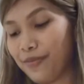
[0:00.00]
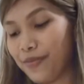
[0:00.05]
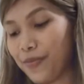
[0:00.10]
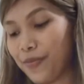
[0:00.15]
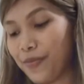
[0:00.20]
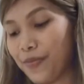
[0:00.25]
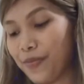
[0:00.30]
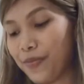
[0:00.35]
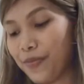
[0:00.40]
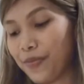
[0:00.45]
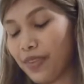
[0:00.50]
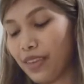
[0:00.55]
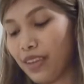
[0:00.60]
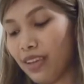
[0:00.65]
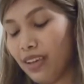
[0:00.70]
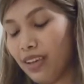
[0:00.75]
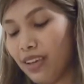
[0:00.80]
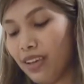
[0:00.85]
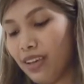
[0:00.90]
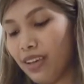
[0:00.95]

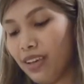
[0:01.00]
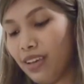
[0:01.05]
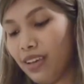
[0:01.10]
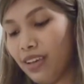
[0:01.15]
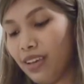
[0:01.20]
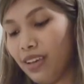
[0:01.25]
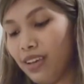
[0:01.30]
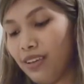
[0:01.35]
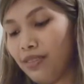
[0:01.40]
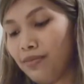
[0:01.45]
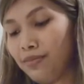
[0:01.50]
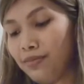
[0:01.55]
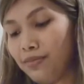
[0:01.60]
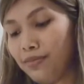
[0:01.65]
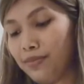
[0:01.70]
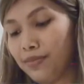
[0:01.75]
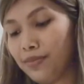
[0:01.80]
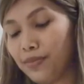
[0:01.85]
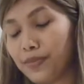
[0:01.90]
(no one is talking)